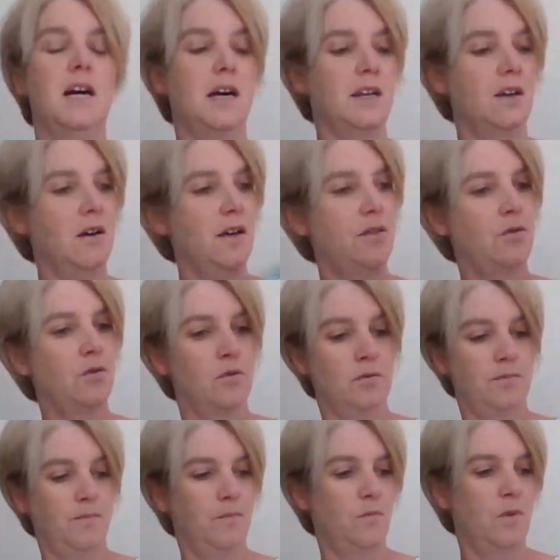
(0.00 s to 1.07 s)
And I
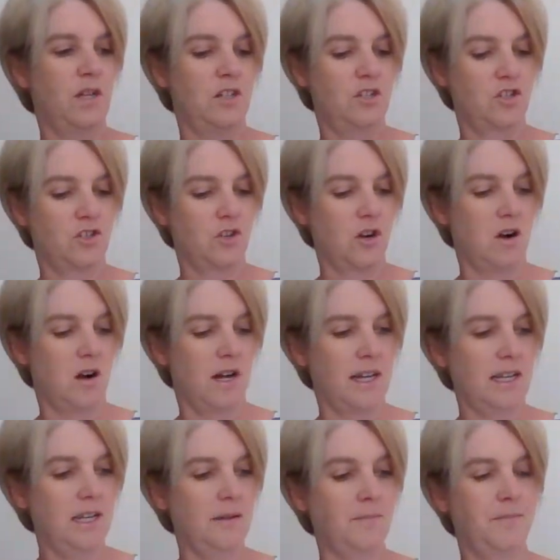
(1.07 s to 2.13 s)
thought we could
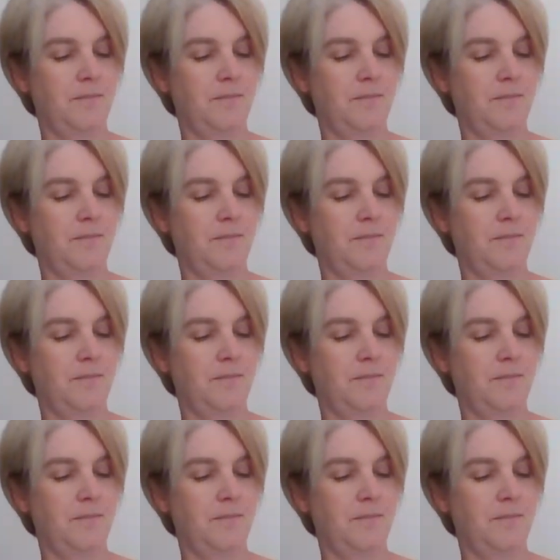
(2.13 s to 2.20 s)
try,